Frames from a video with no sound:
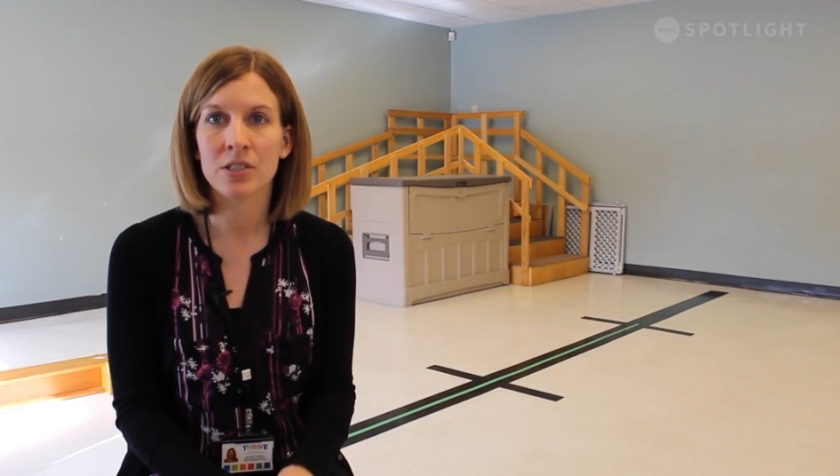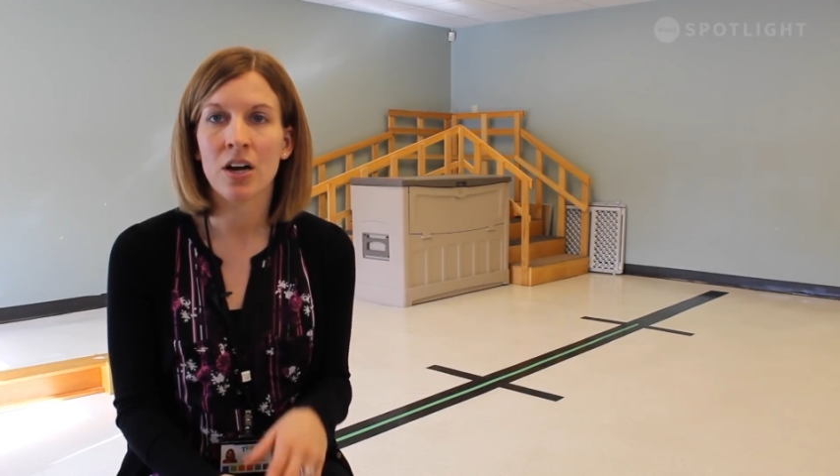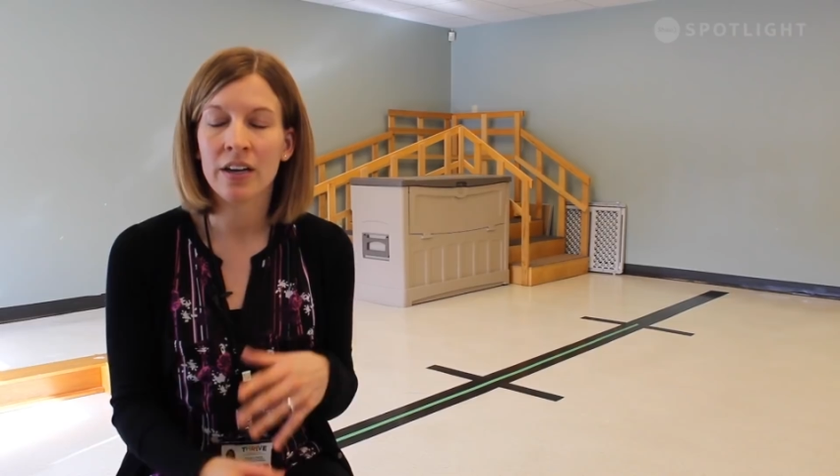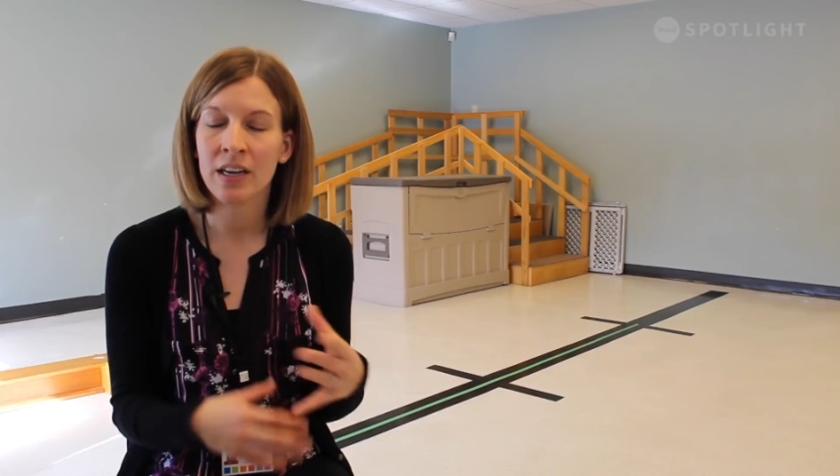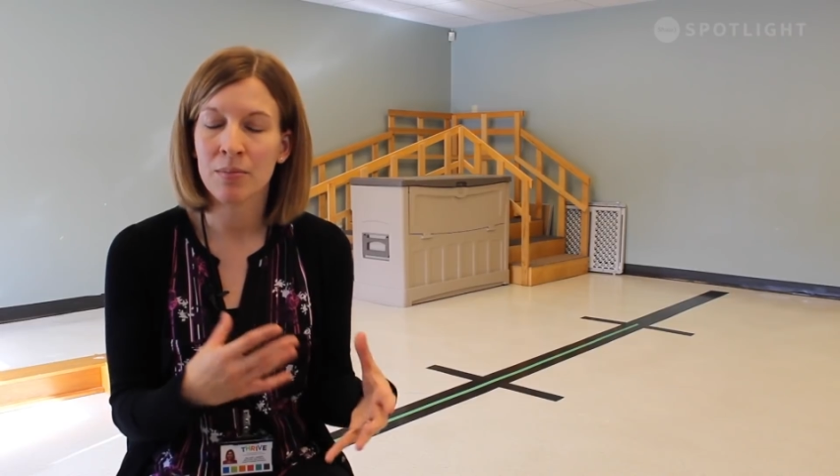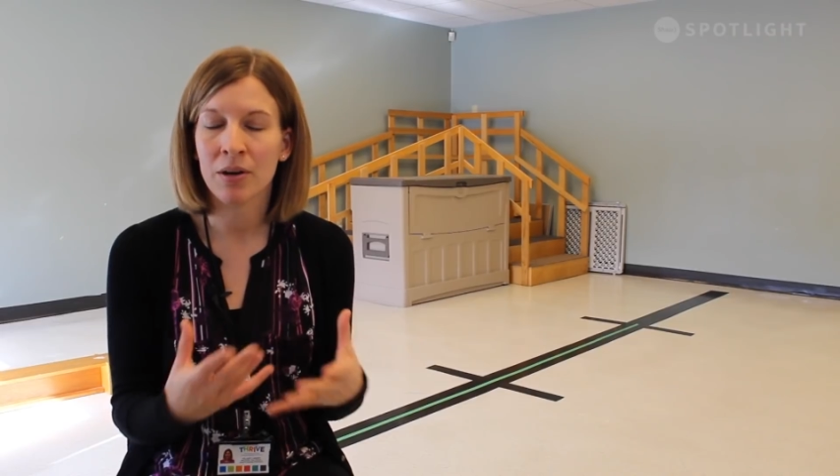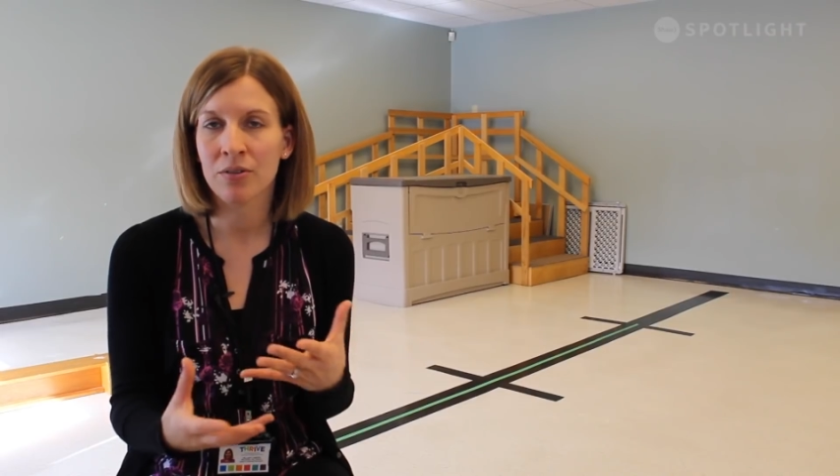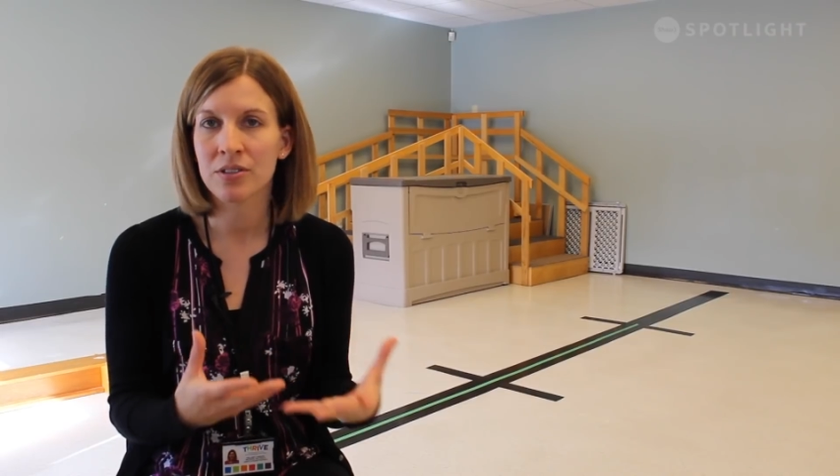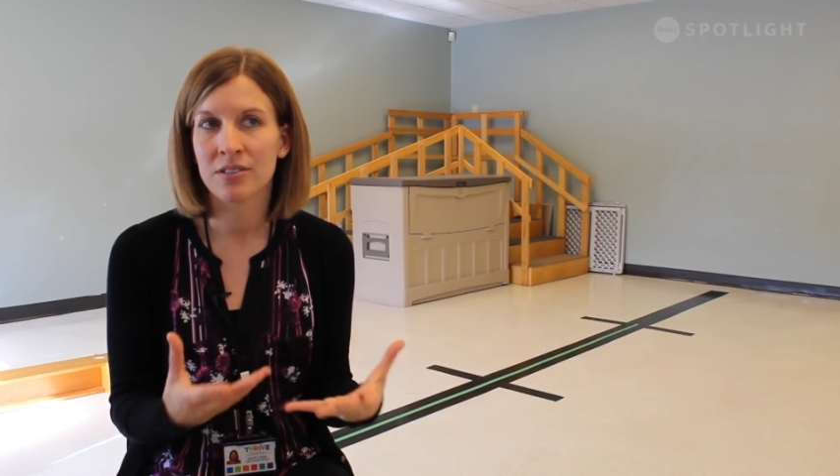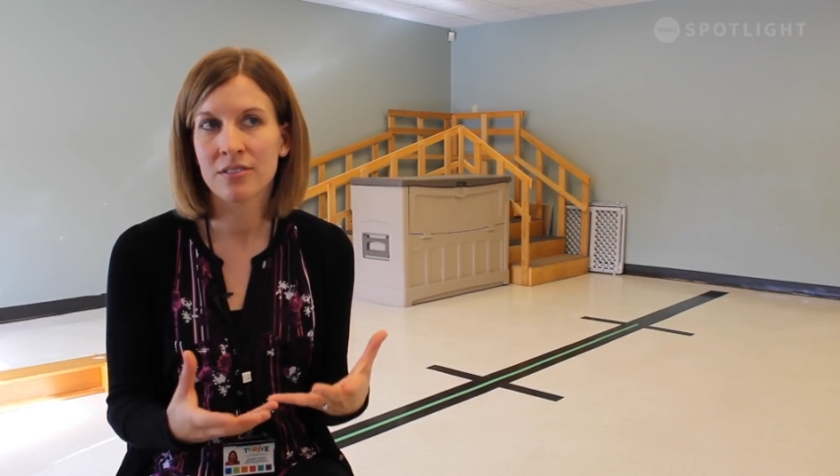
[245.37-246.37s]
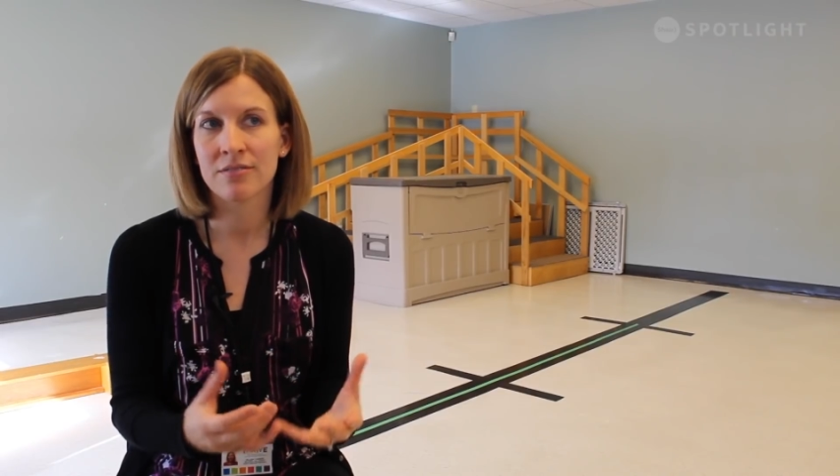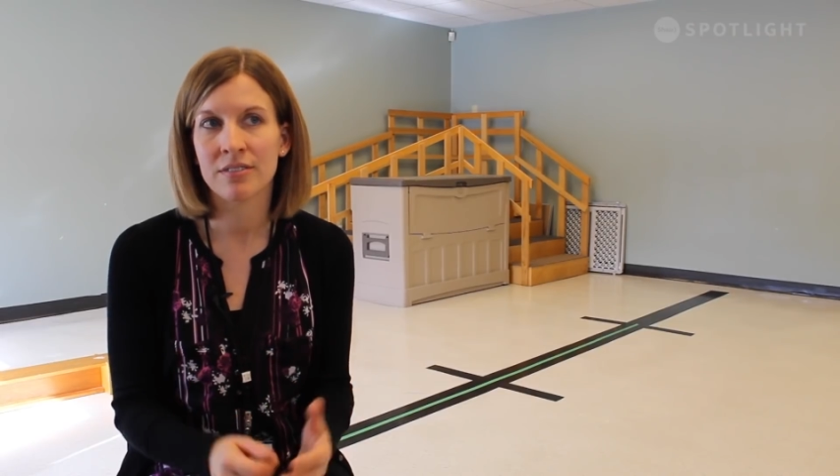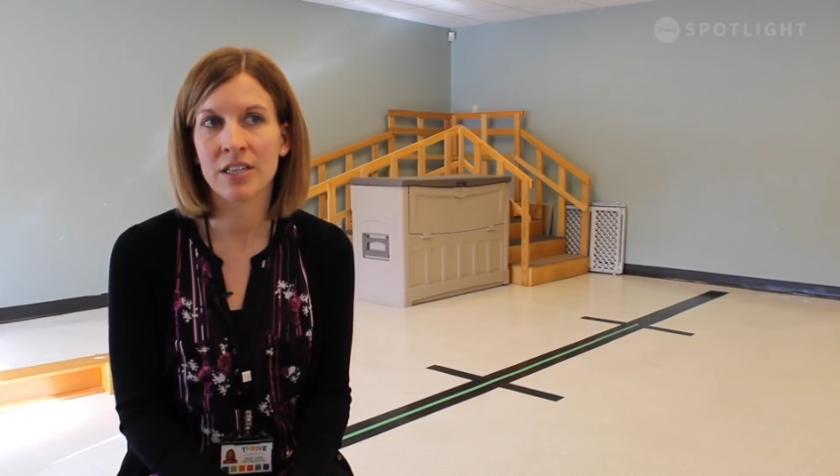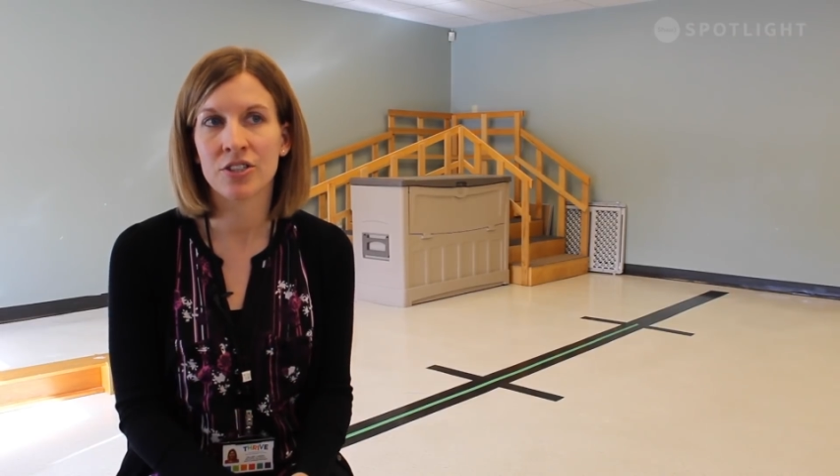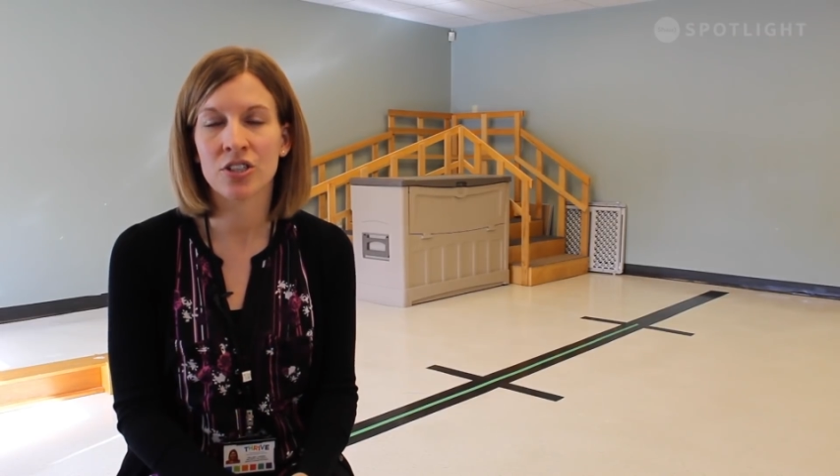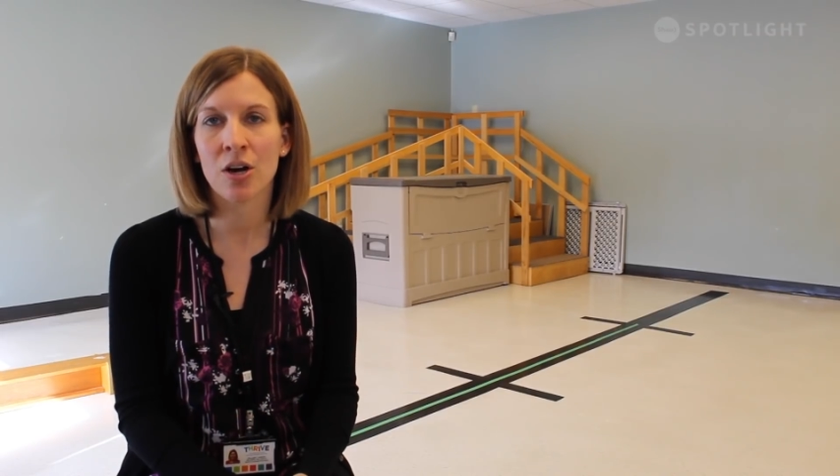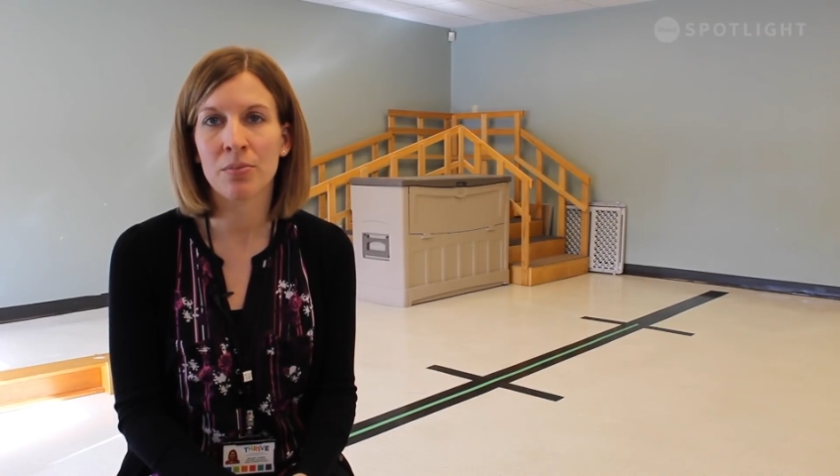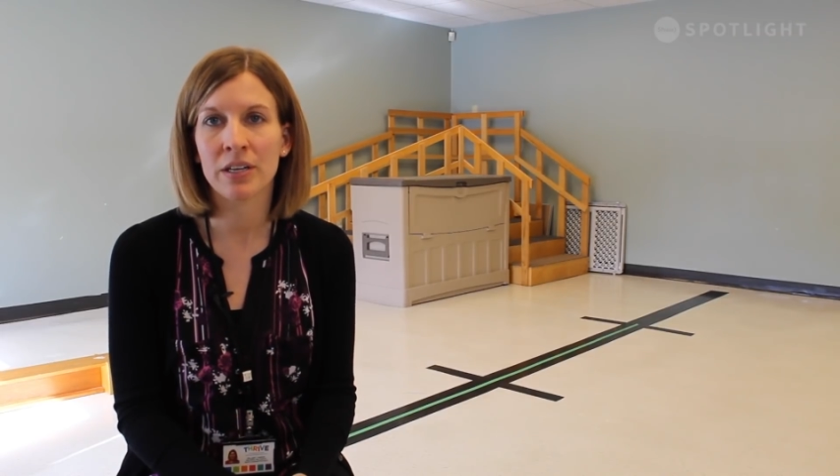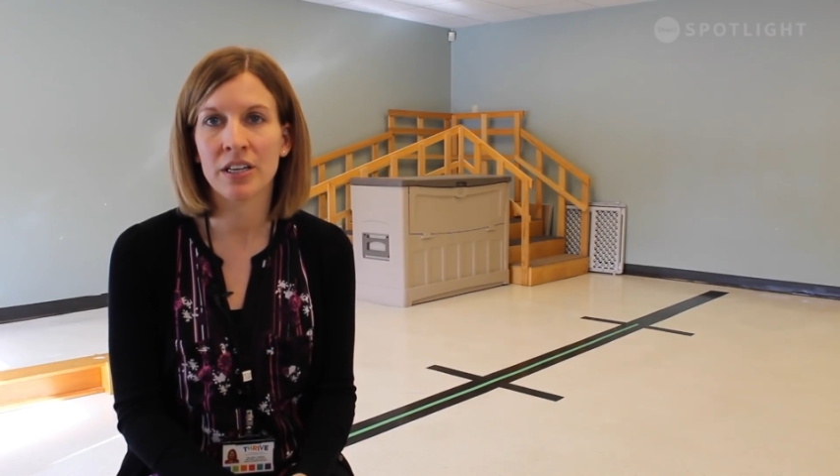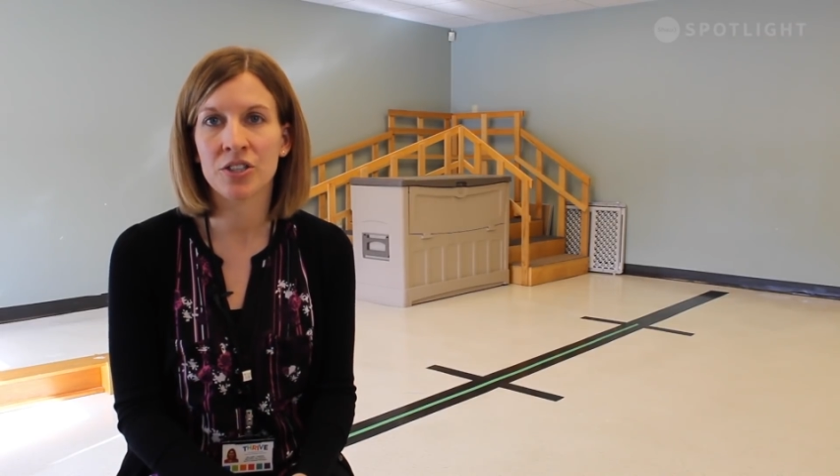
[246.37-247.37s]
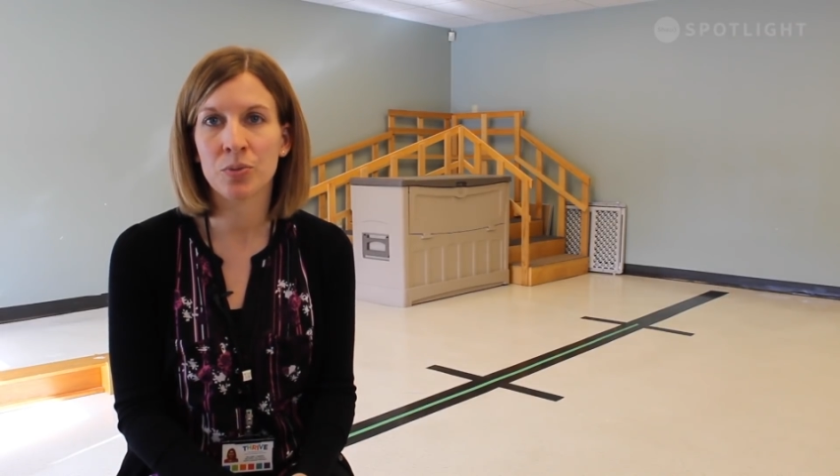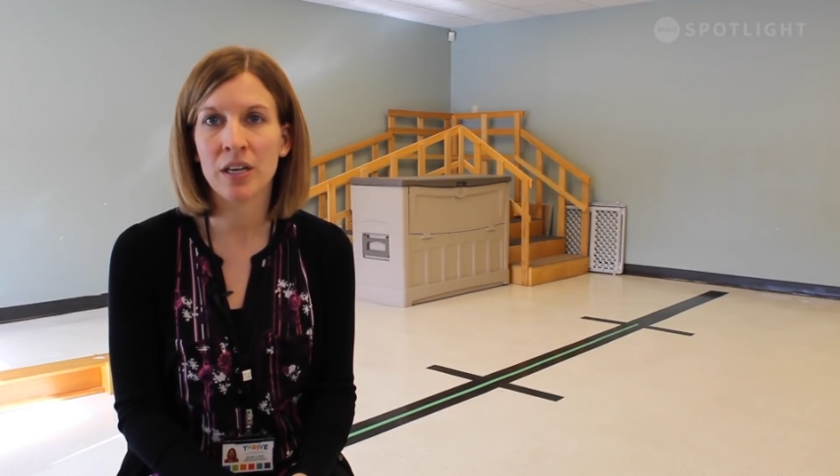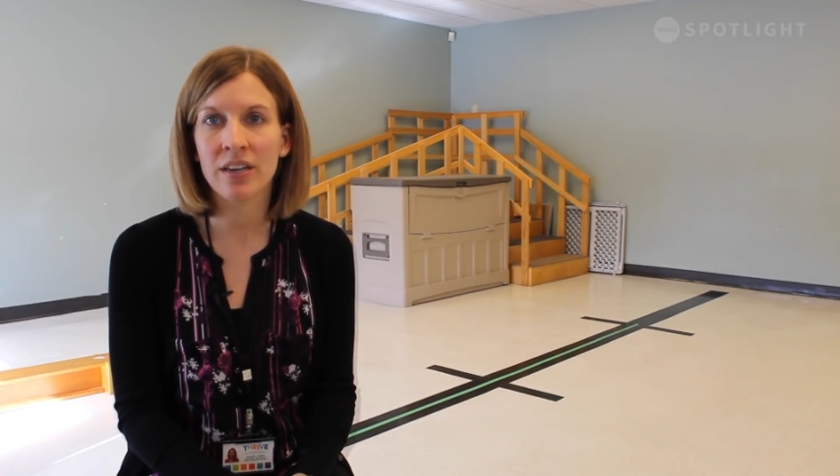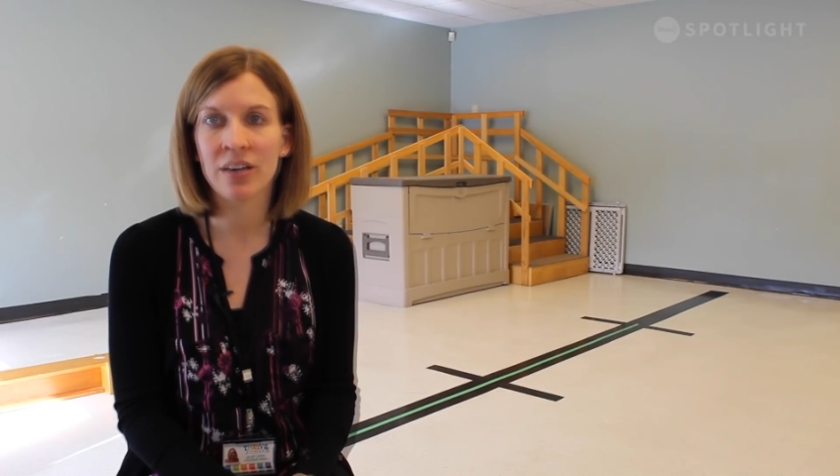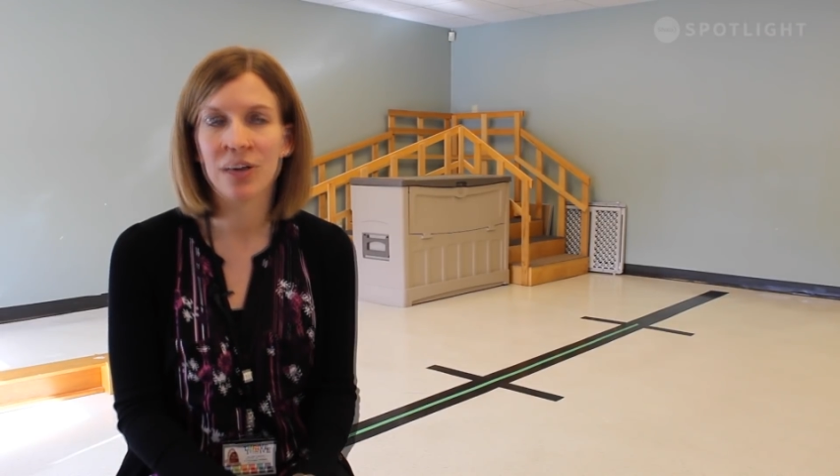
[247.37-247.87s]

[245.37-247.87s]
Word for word: talking about each topic each week.